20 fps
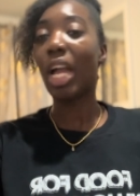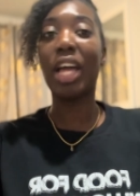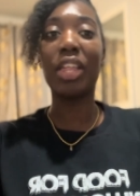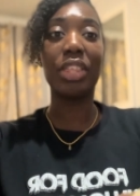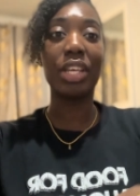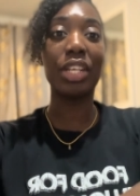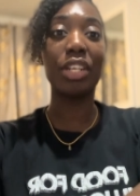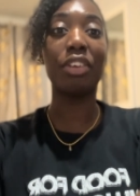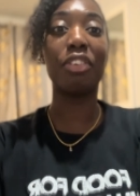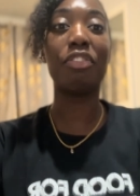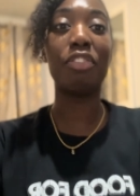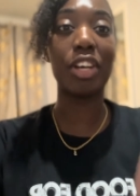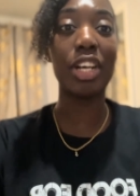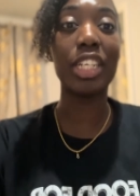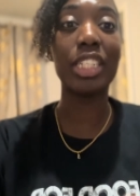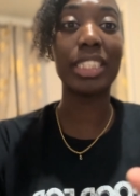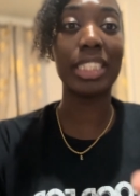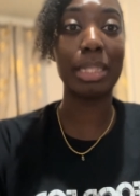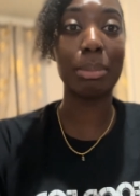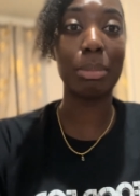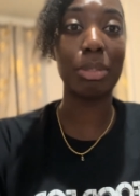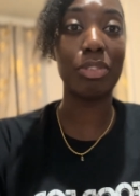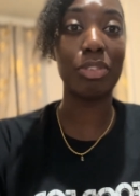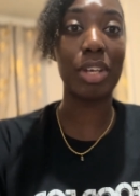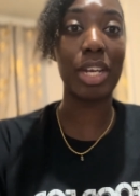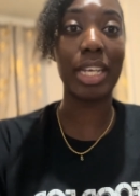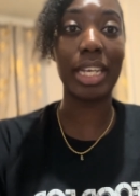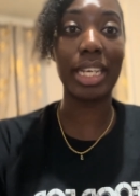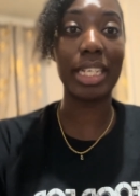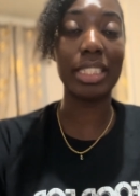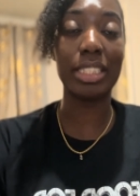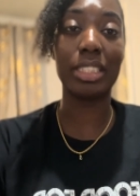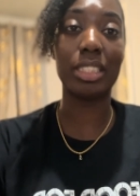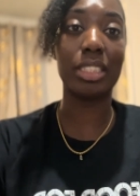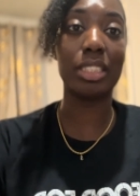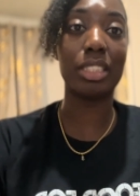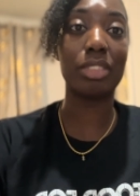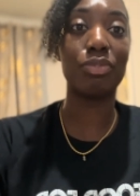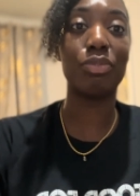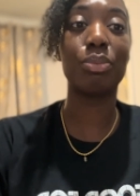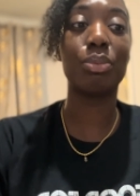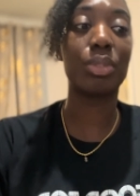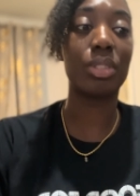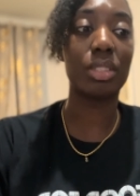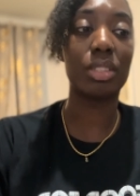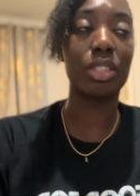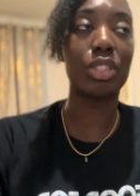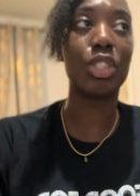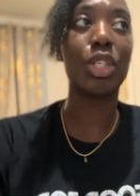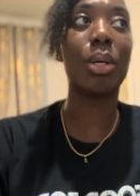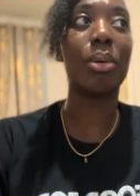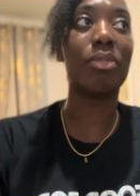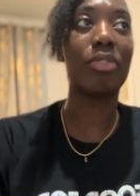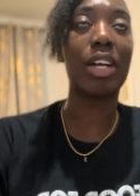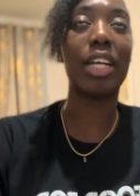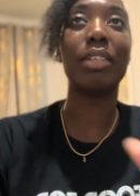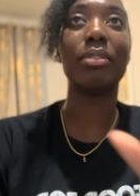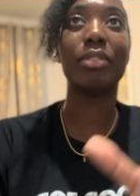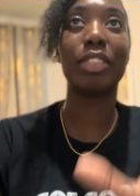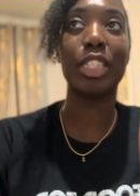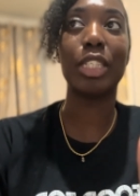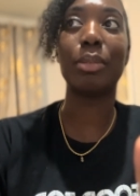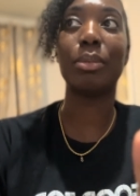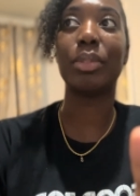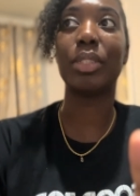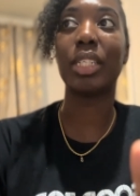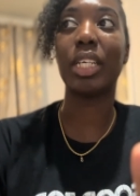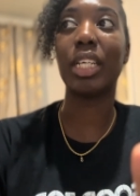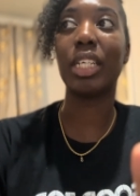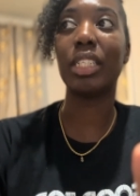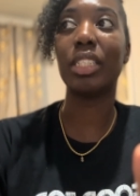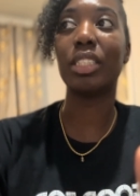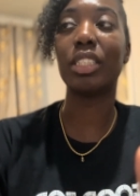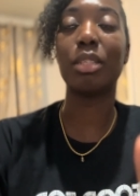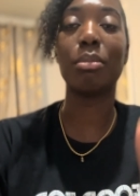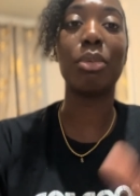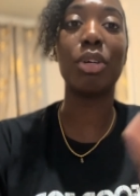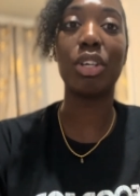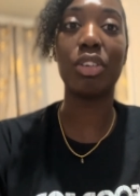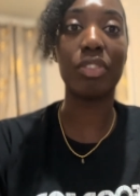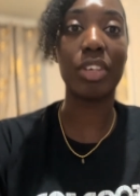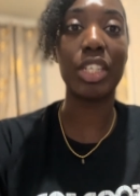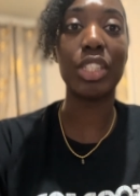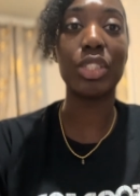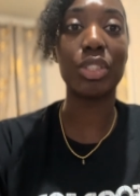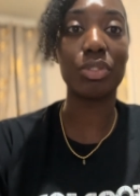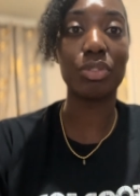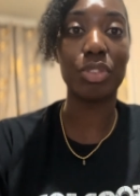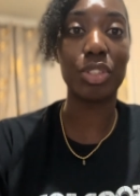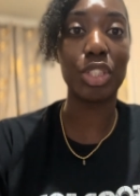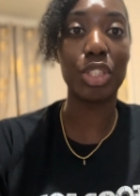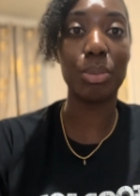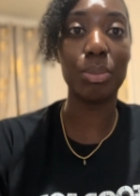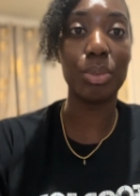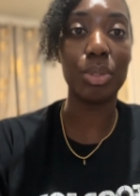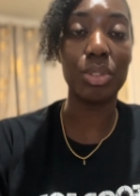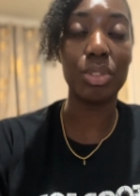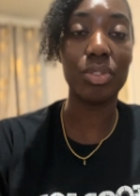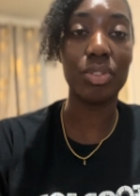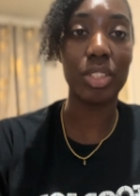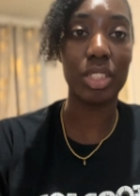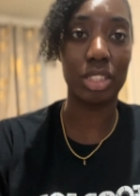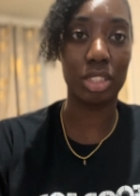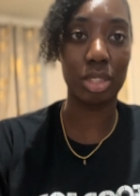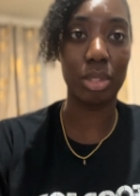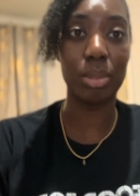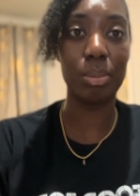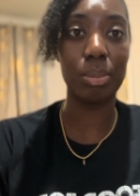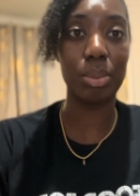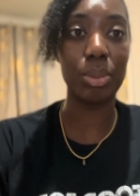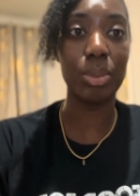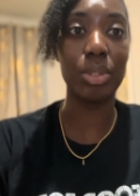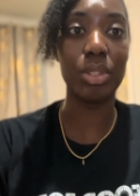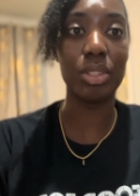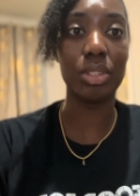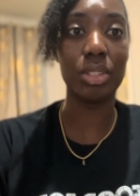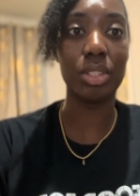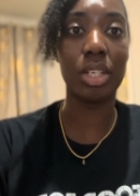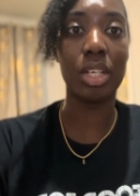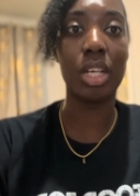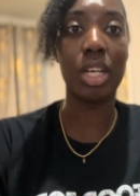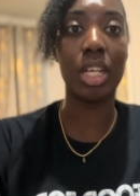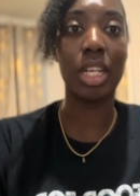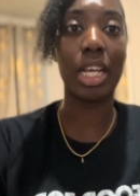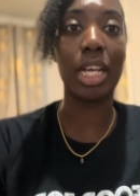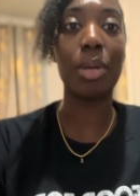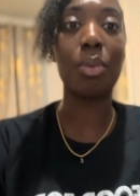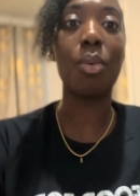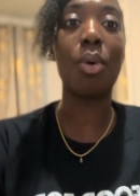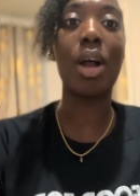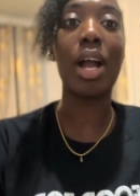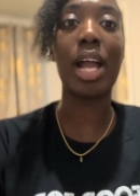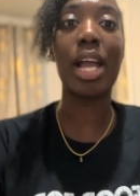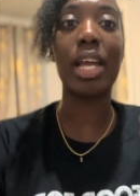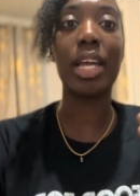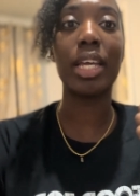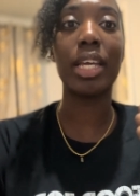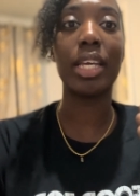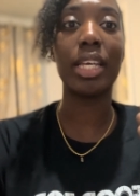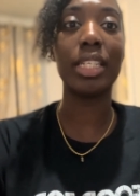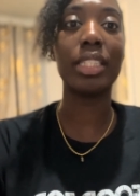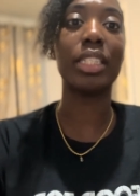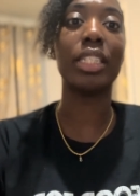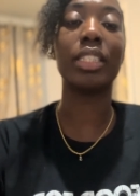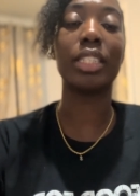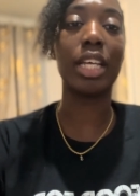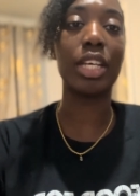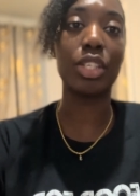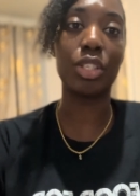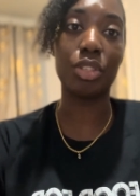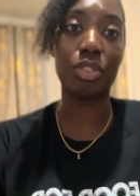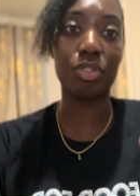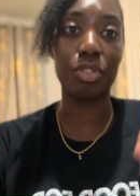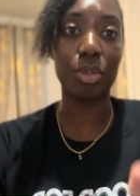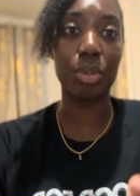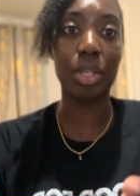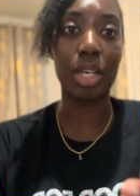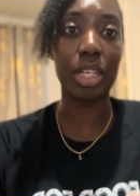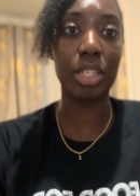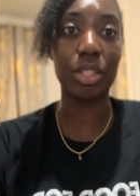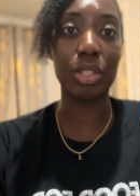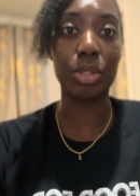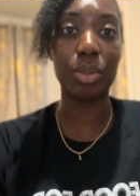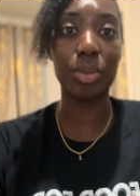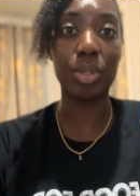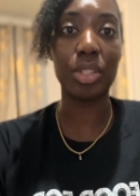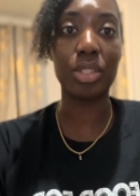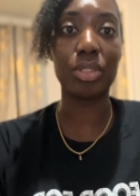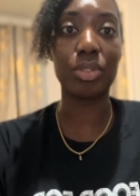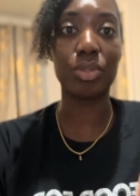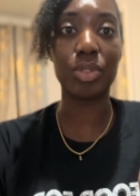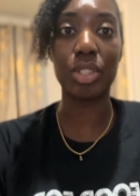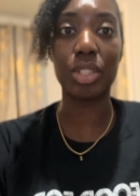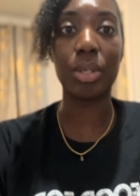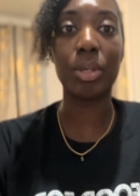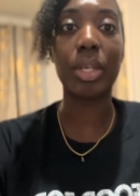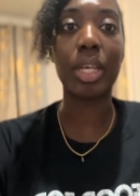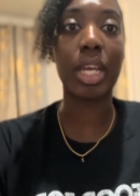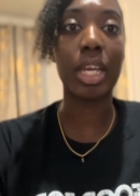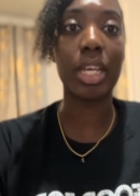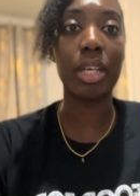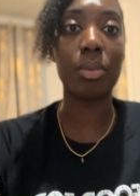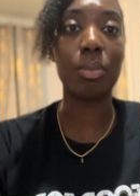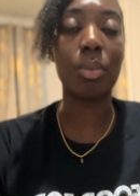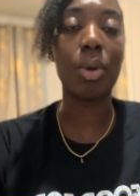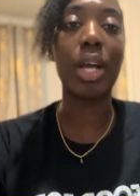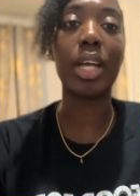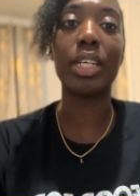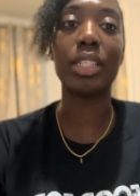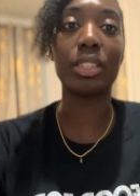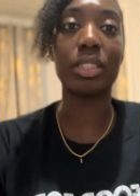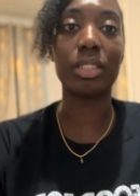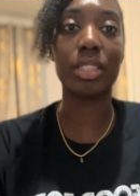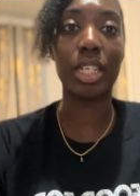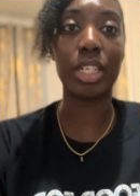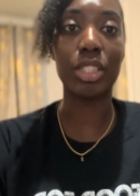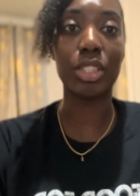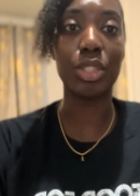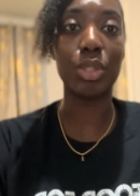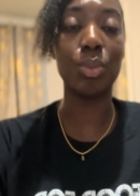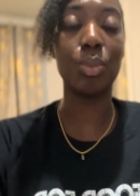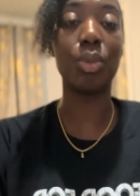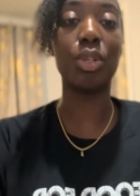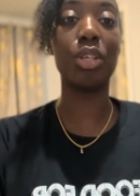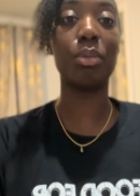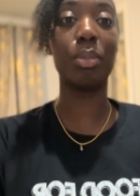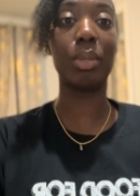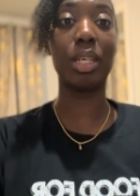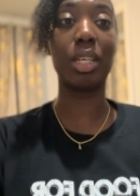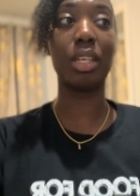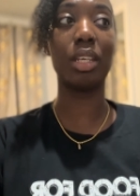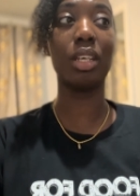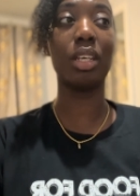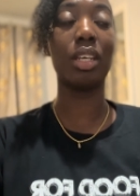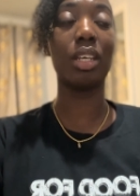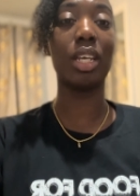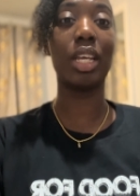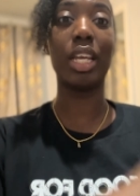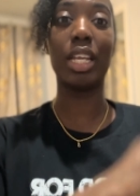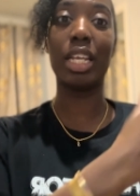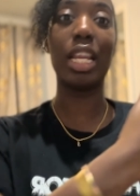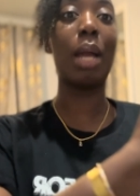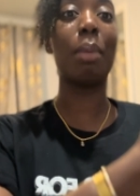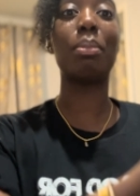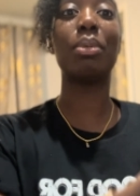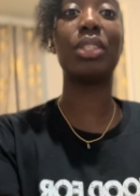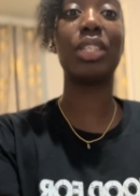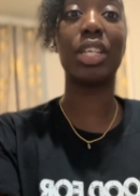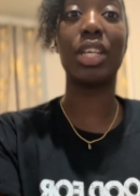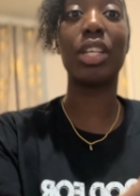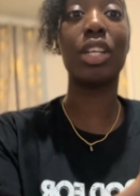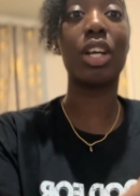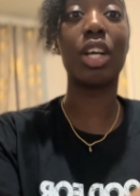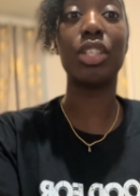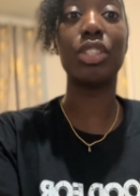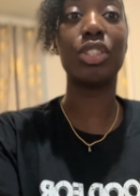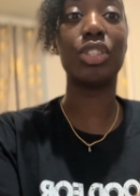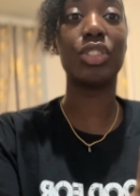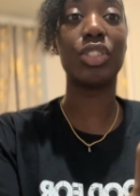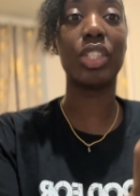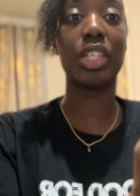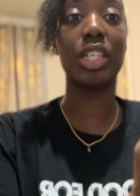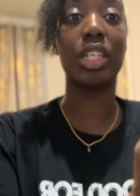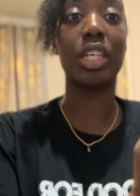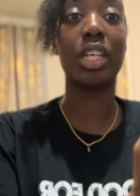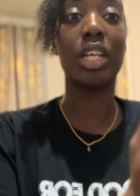think the first thing before I get into the top 5 tips is the motivation for your move is so important. Like, why is it that you feel like you need to relocate, and why is it that you want to be in that particular country?